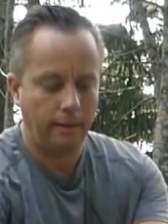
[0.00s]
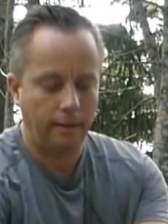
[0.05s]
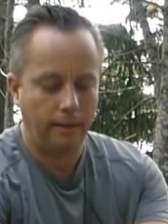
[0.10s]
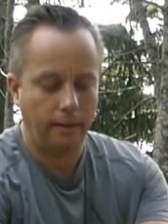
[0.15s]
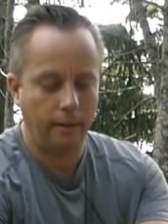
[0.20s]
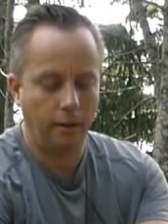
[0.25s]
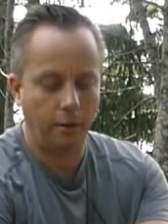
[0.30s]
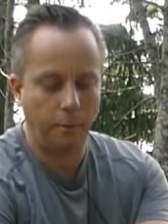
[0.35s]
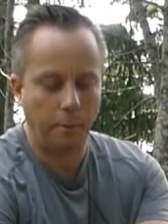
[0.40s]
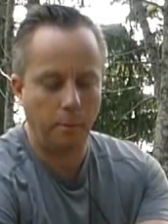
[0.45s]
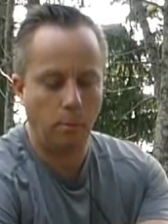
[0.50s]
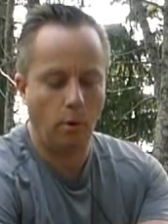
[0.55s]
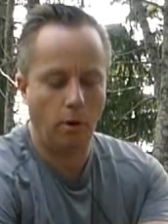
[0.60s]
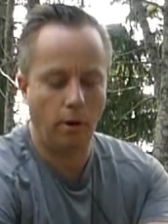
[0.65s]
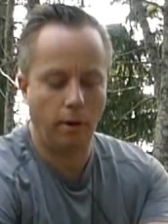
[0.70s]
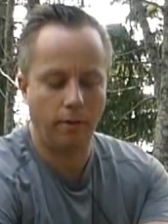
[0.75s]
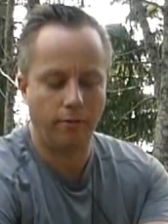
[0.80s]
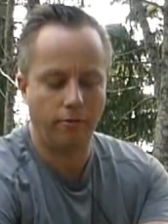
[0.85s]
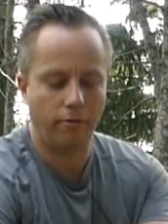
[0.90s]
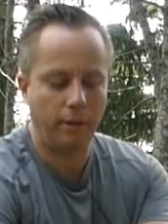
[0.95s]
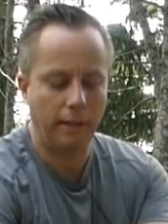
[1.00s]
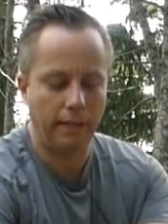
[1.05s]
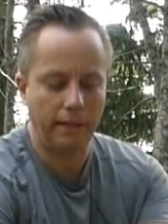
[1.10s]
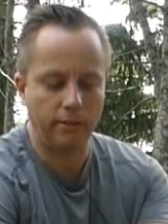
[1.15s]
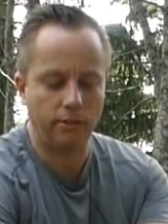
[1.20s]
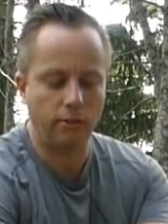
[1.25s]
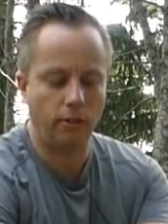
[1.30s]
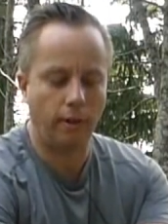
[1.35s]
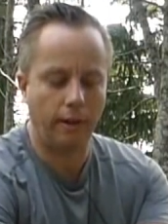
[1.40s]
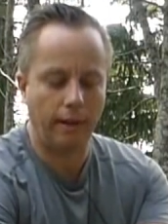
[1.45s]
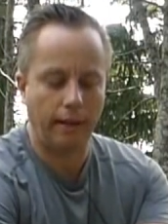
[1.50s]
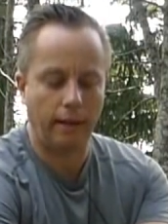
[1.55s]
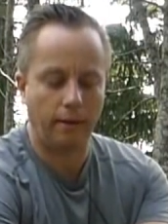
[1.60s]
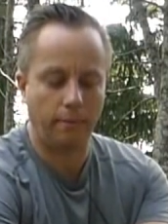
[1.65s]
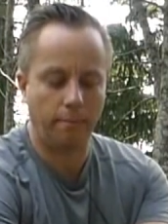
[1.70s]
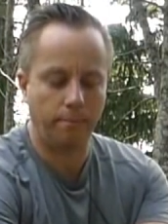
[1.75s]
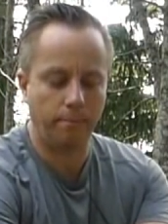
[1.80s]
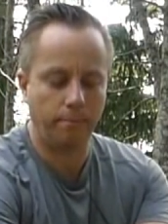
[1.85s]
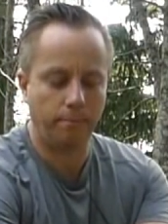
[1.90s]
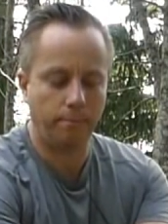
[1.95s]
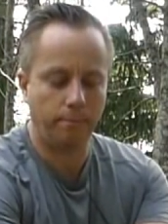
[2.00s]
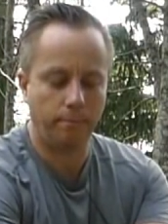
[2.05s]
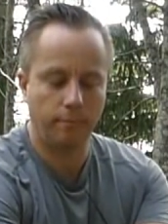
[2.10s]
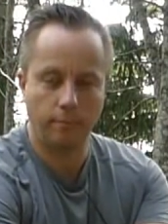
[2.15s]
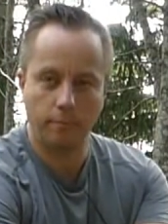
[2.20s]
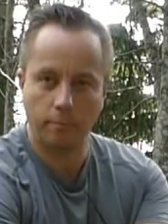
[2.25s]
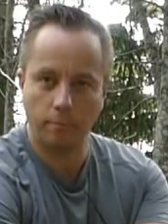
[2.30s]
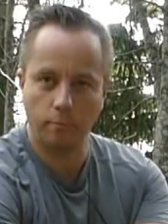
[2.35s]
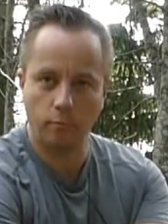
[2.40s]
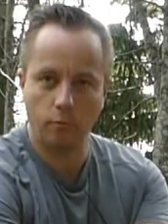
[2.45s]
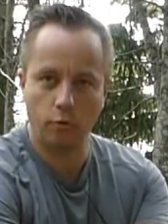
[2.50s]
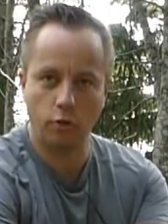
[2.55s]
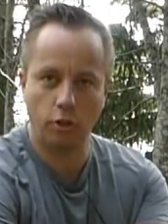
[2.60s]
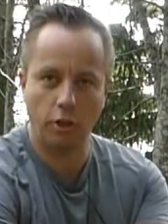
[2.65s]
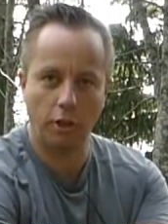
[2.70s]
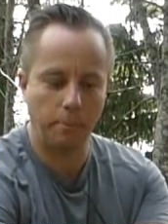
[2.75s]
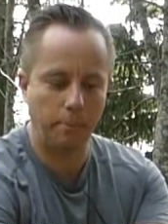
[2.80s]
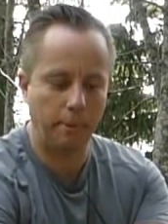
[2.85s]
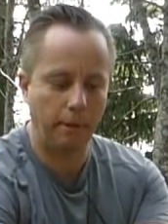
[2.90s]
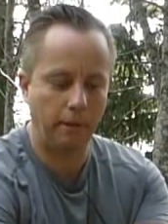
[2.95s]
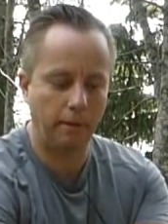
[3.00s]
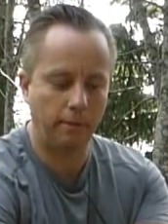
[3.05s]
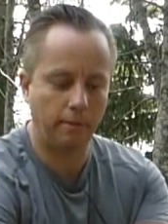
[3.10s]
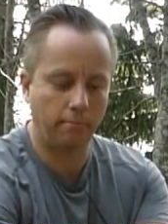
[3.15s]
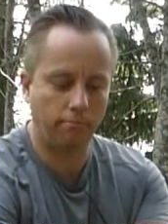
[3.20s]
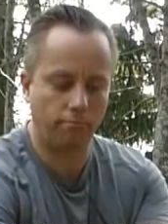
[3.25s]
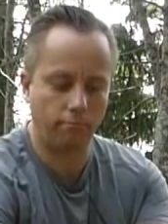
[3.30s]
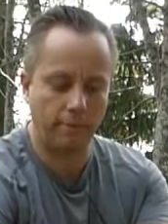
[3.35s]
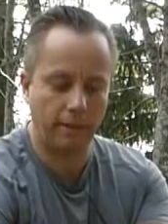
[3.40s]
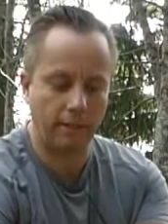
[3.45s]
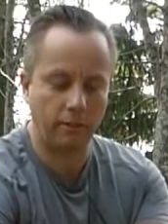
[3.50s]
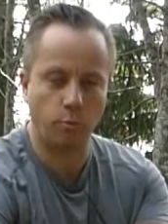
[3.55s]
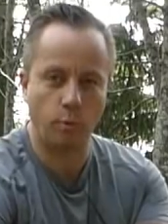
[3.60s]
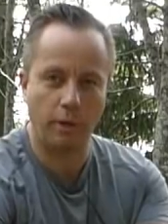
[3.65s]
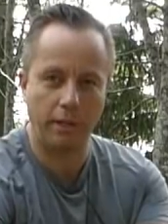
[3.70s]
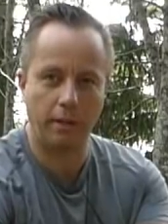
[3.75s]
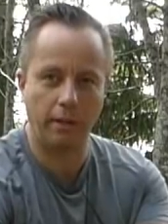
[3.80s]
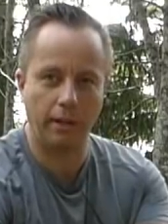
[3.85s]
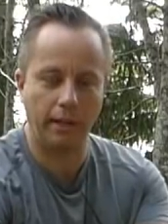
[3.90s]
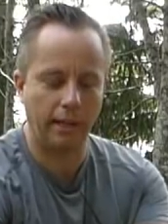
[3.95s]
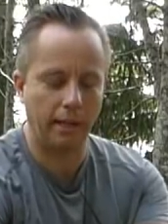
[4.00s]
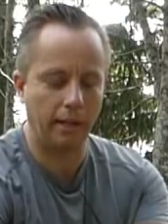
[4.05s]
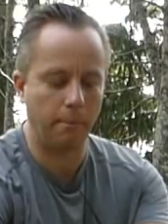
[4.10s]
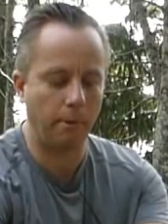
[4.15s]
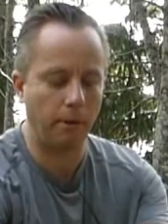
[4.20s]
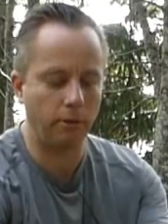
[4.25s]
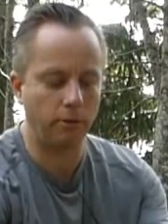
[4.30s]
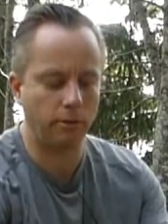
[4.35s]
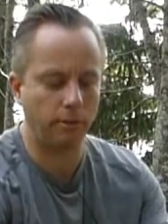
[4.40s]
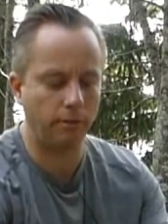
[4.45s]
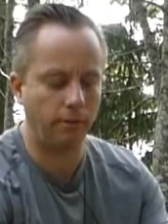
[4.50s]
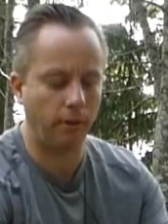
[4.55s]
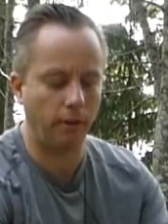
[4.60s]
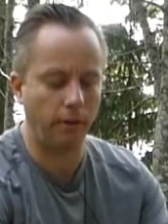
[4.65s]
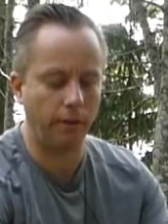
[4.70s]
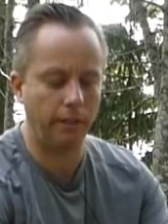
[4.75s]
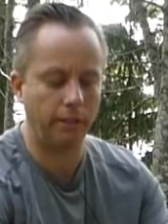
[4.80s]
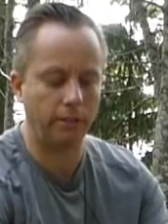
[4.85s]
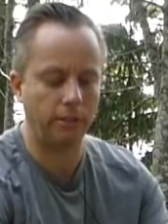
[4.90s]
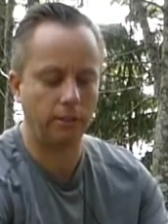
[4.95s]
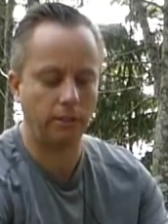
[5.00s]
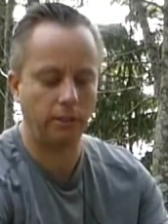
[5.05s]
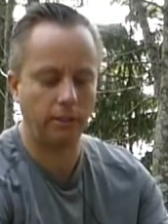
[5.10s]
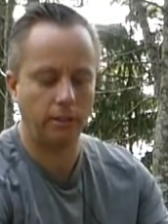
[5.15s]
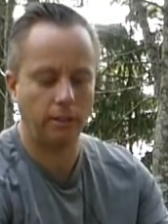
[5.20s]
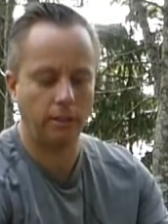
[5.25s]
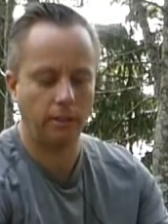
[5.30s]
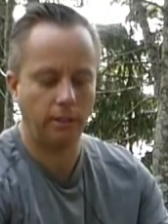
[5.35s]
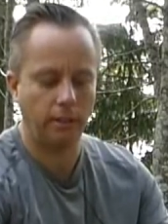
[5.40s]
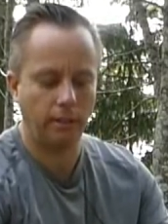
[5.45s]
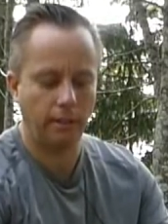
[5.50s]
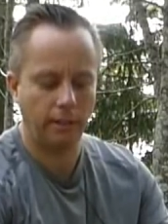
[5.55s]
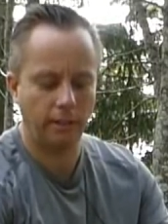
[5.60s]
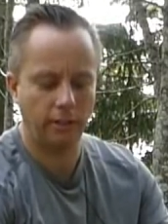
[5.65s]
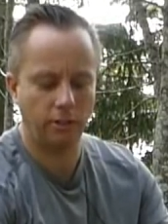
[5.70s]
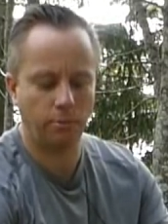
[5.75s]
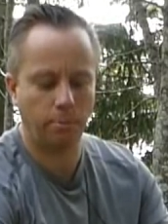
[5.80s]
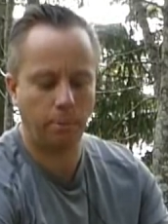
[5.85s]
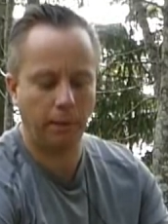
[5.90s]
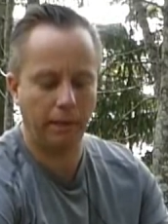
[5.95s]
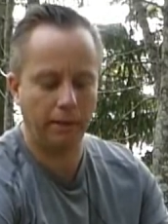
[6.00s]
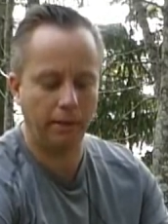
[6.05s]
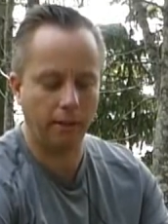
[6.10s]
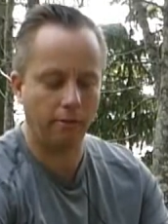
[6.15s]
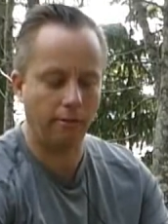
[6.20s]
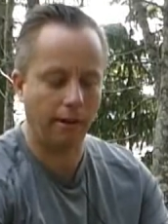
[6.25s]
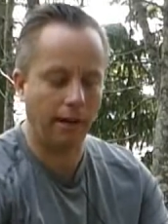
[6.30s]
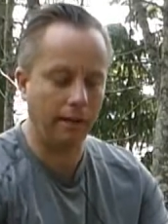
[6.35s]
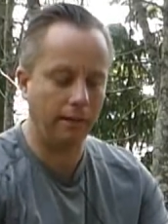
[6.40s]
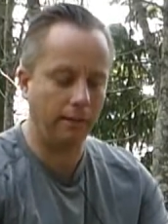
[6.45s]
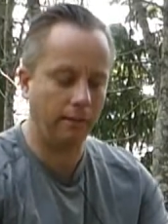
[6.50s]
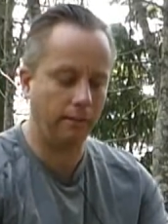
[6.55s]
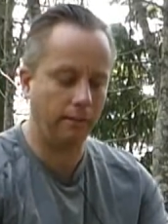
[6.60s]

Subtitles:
And I'm going to be working from the inside out, so that's where you're going to get the most advantage in splitting the grain.